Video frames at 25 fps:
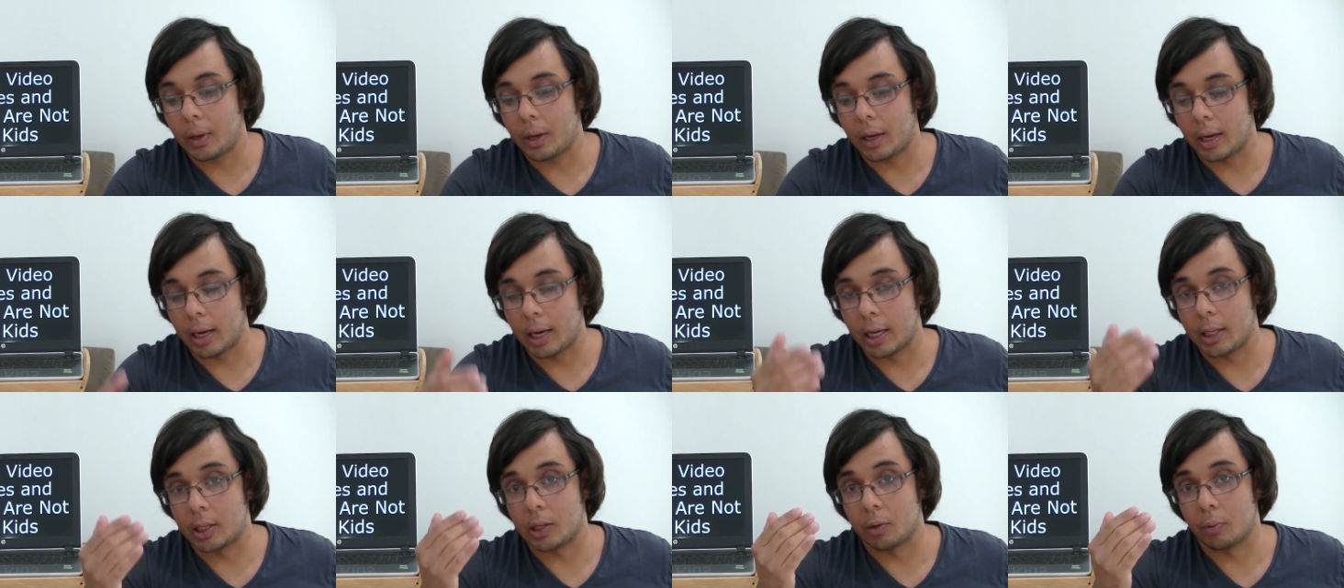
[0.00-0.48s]

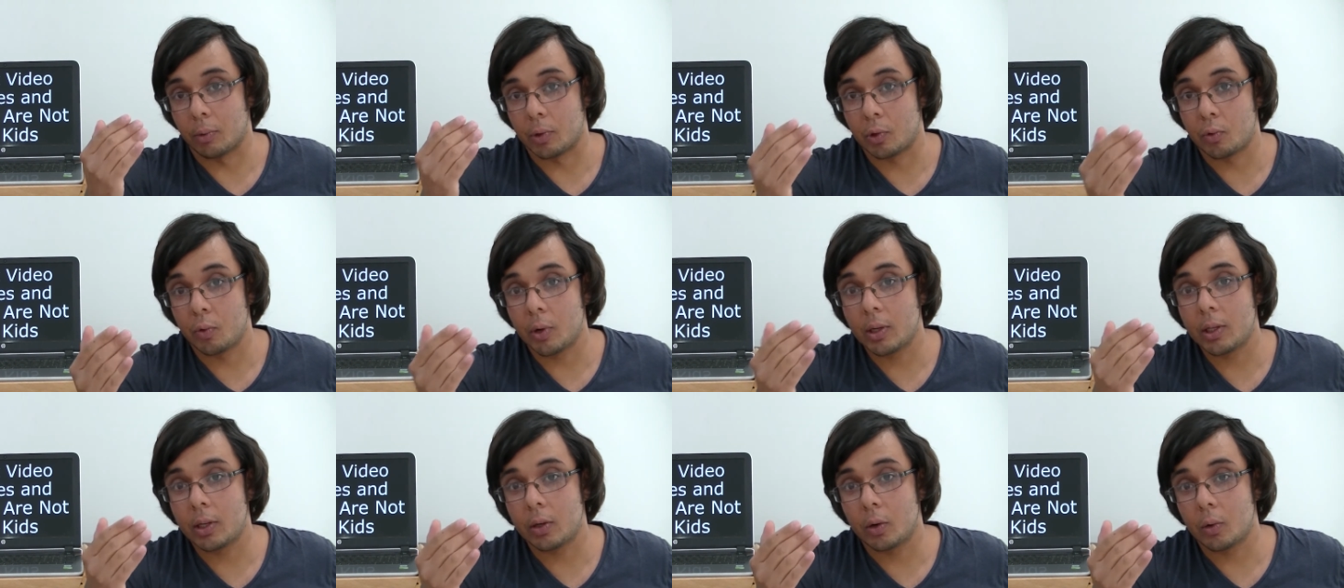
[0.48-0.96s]
it's a
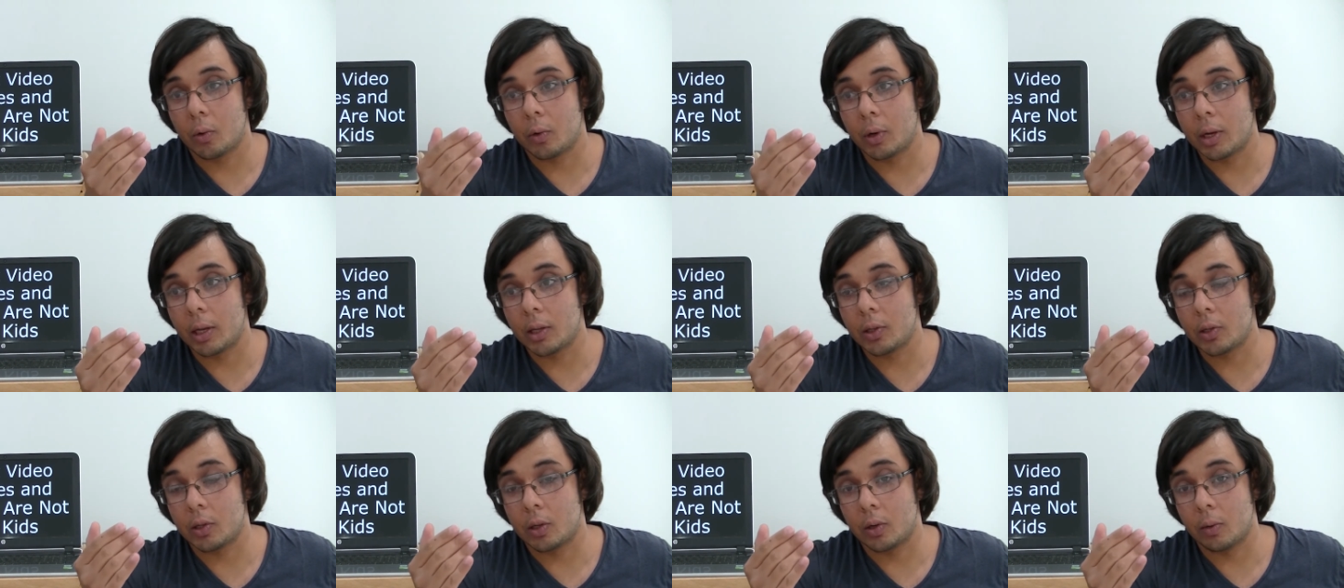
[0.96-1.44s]
restricted
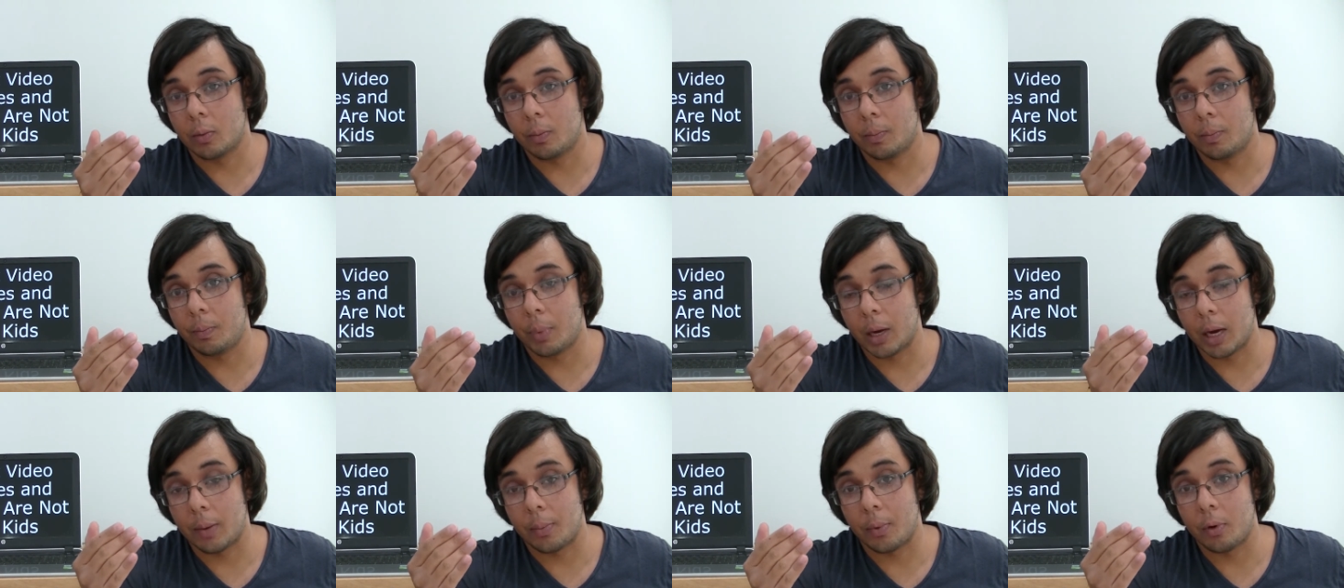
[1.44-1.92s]
audience to
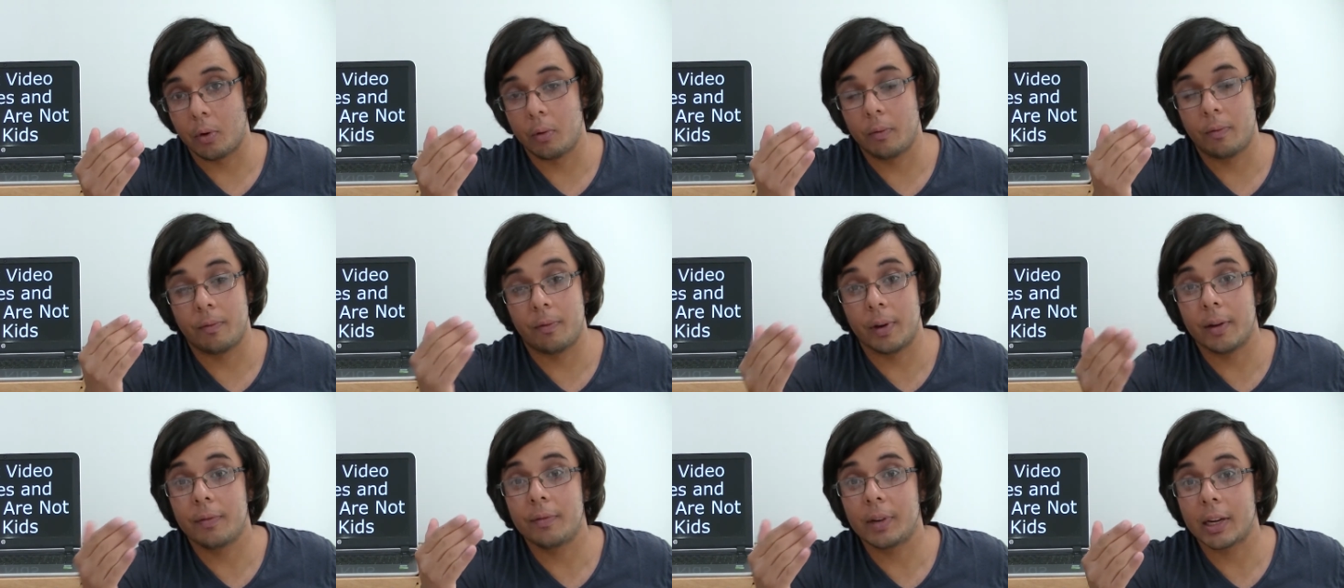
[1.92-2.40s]
people
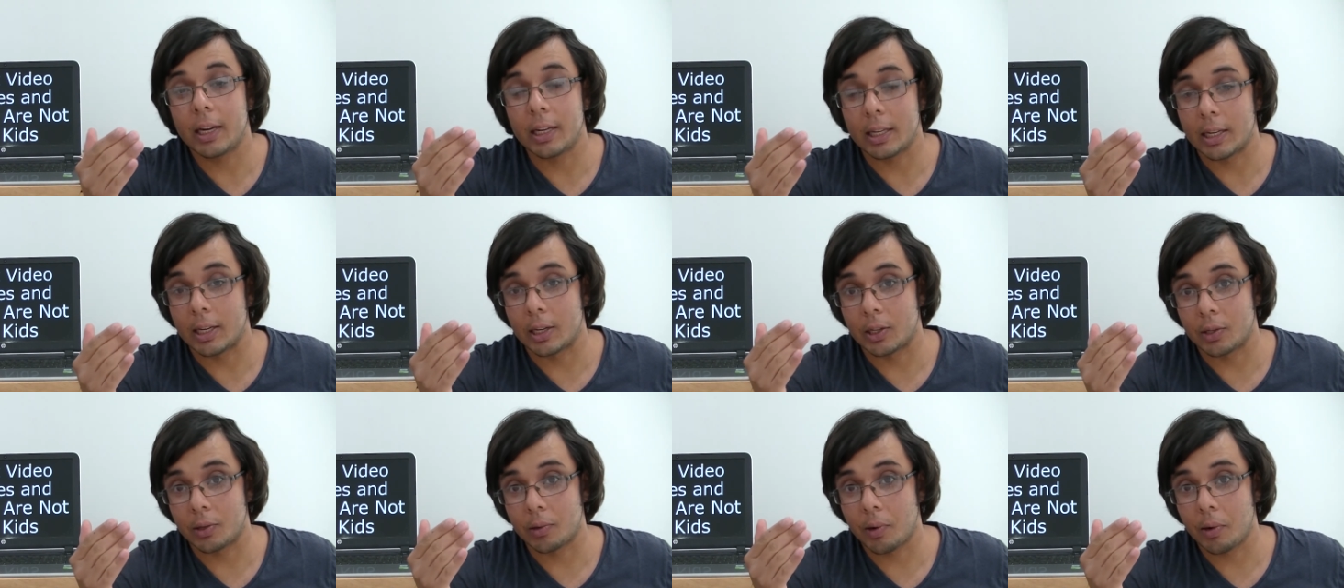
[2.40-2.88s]
15
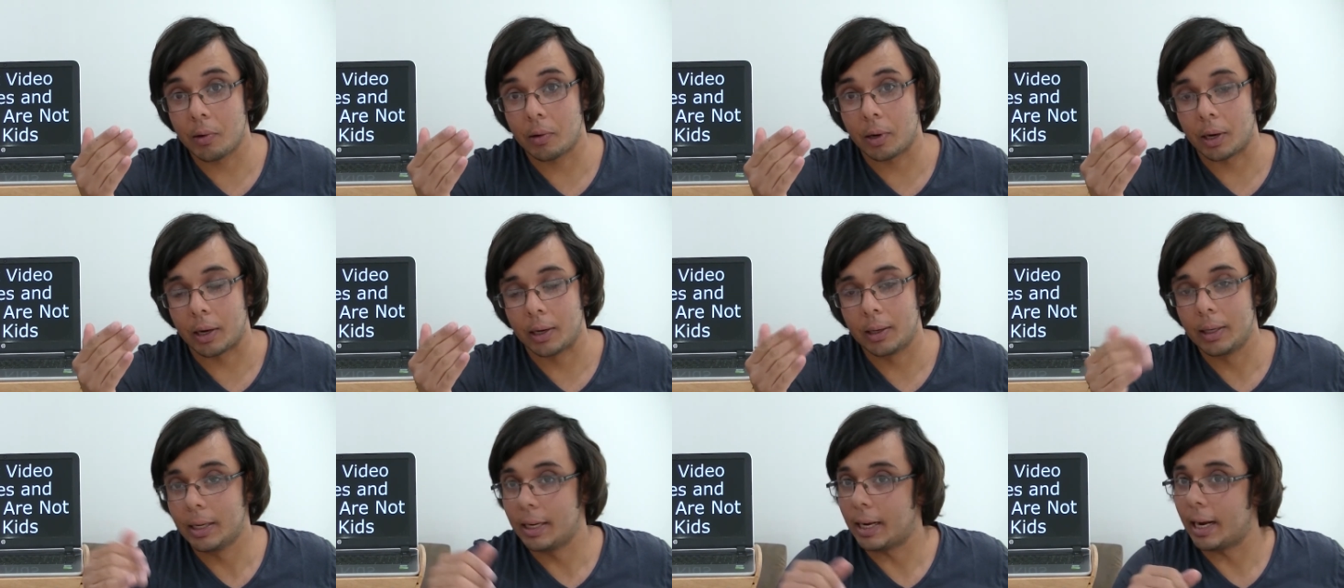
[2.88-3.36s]
years or
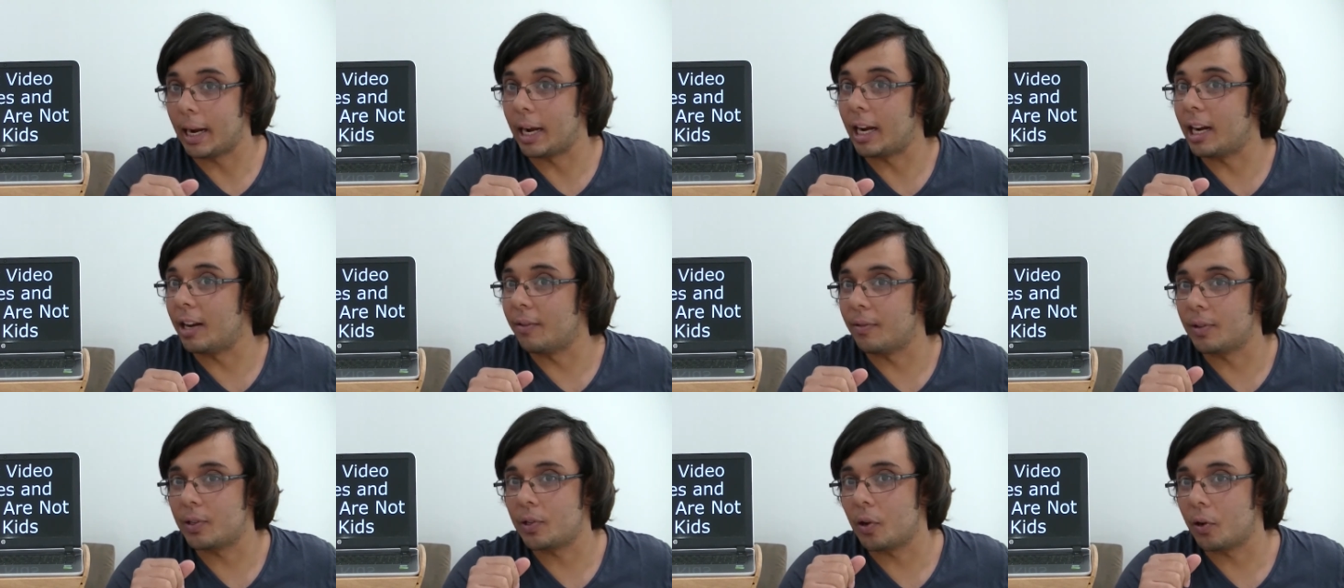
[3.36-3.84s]
older. And
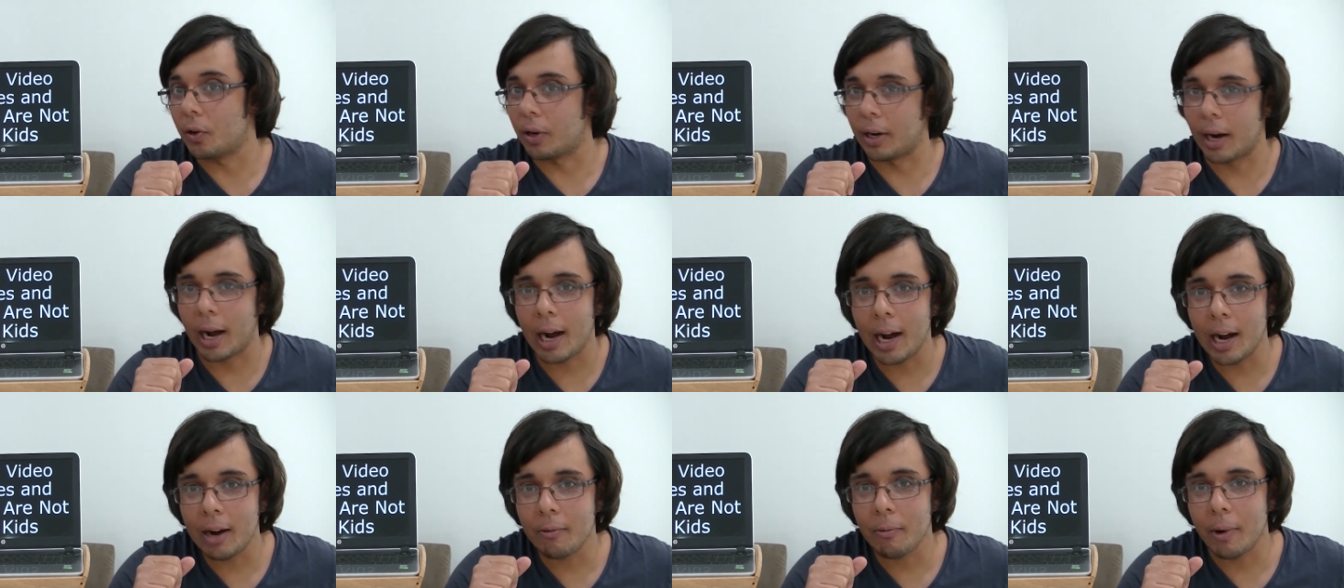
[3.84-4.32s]
if it's got an
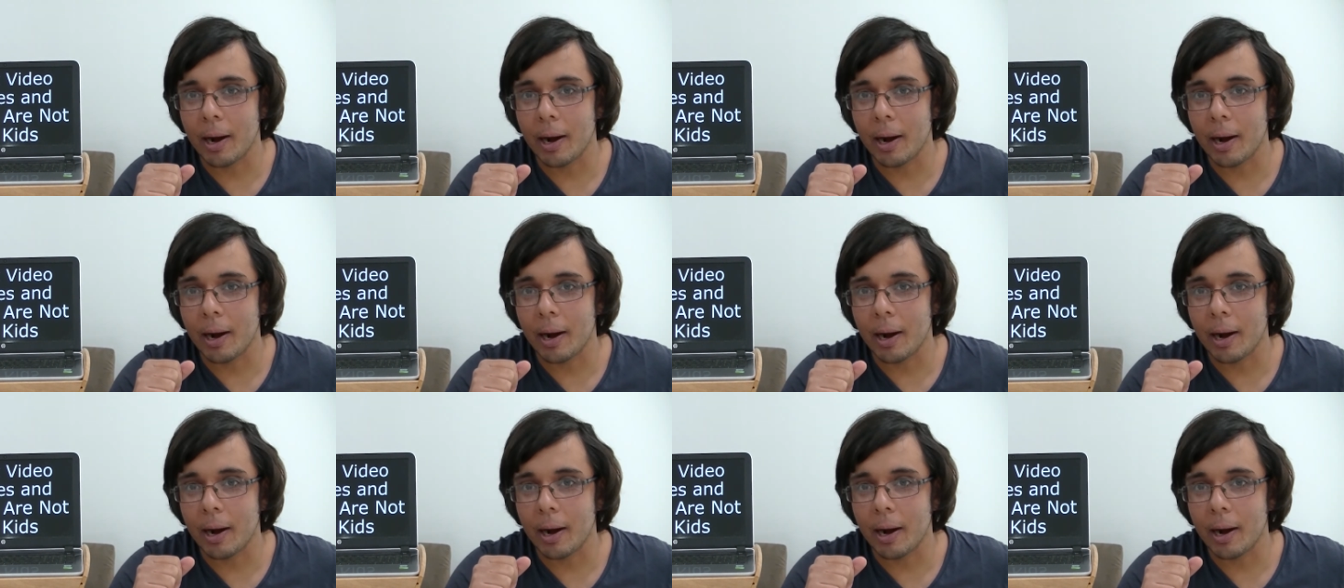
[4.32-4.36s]
R